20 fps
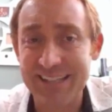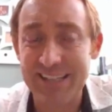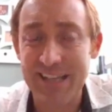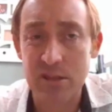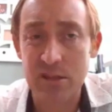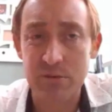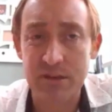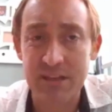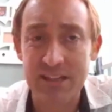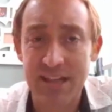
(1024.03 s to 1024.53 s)
less
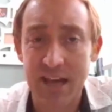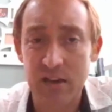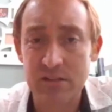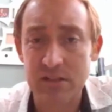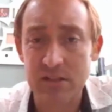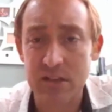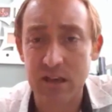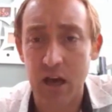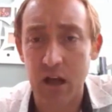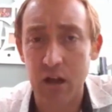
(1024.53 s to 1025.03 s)
than
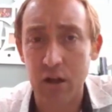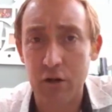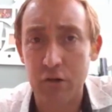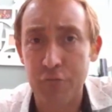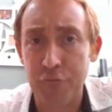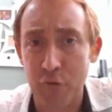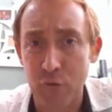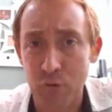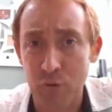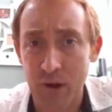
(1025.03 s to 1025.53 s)
$3,000
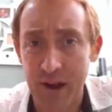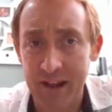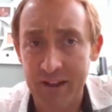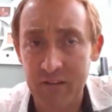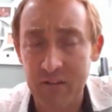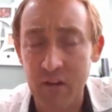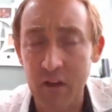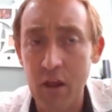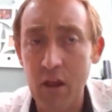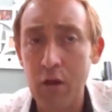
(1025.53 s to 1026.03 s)
for
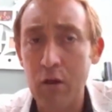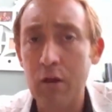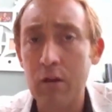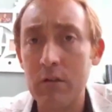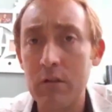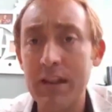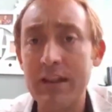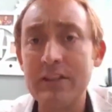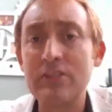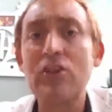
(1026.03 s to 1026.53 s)
rent.
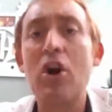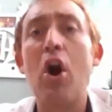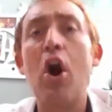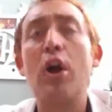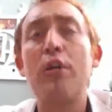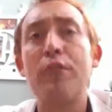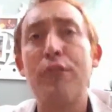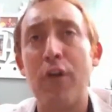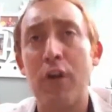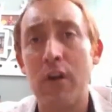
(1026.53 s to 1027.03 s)
Let's call
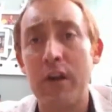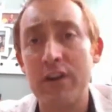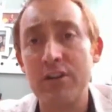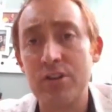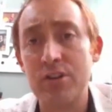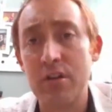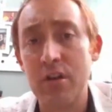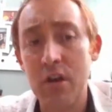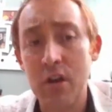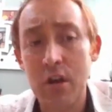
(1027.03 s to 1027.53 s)
it
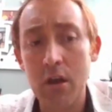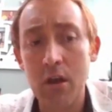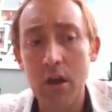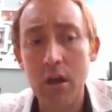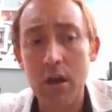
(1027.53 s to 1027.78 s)
furnished.